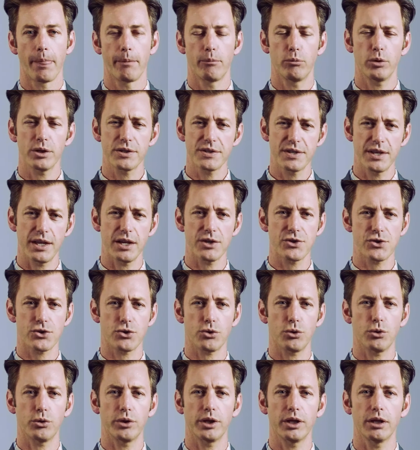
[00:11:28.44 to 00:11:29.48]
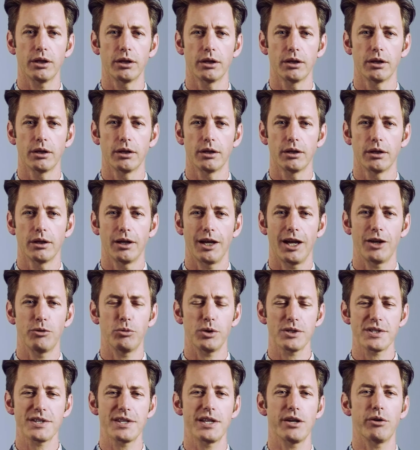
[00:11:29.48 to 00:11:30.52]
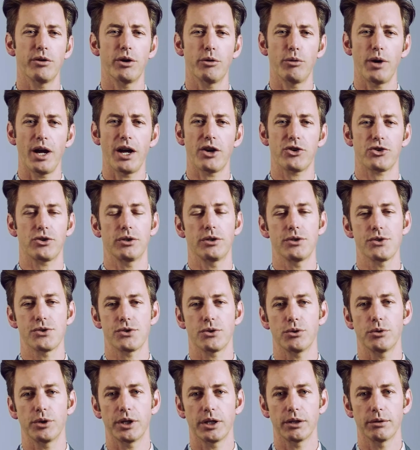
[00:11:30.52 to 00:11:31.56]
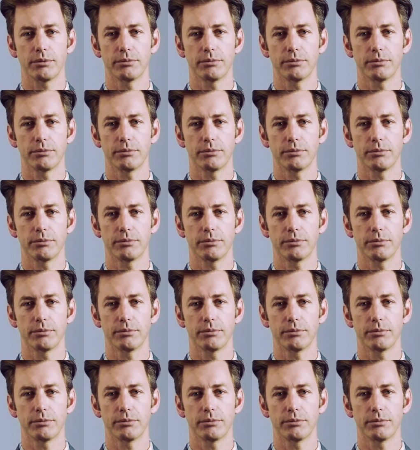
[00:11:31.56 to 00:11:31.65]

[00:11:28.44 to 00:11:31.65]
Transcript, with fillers: What's their story? And what's their irrational story?